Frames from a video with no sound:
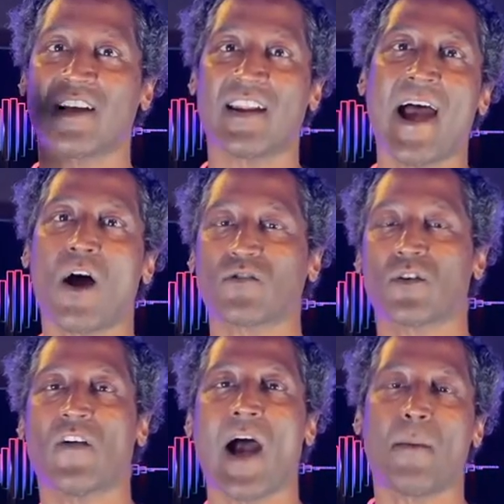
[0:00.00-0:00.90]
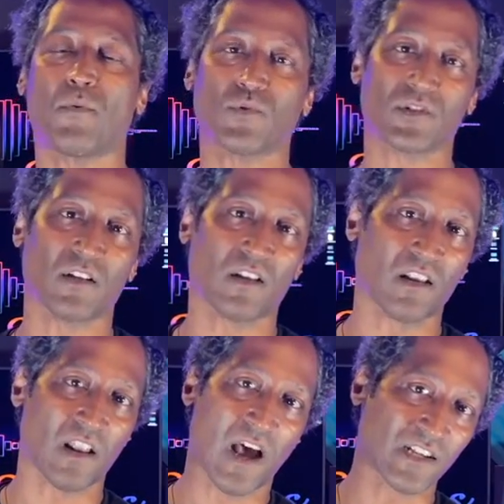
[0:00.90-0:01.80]
and outs of Apple's
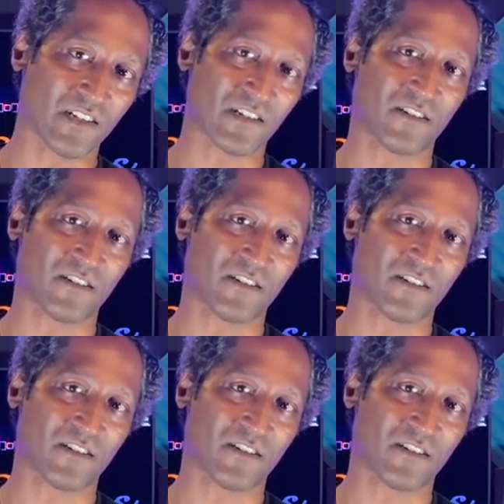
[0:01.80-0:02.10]
Logic.